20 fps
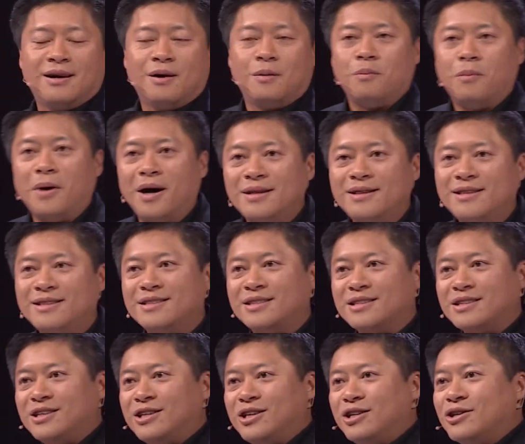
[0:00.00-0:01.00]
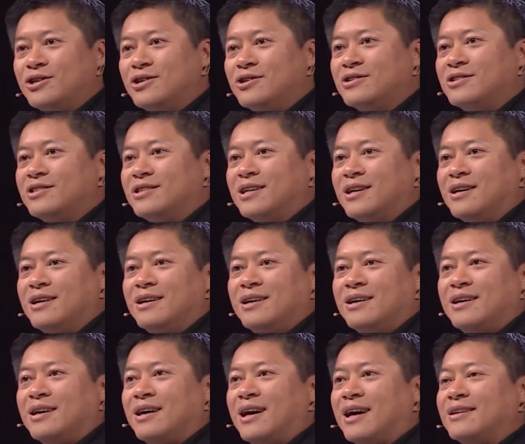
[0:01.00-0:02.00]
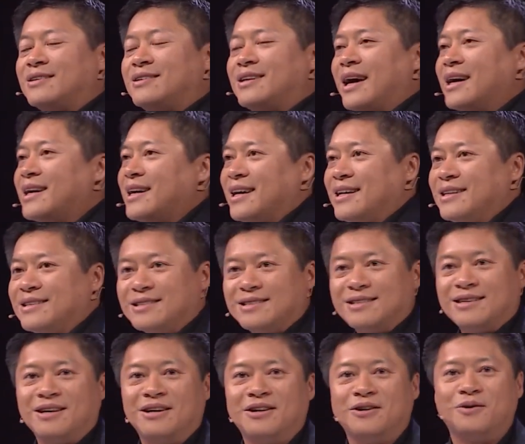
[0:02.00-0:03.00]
months, years, and decades,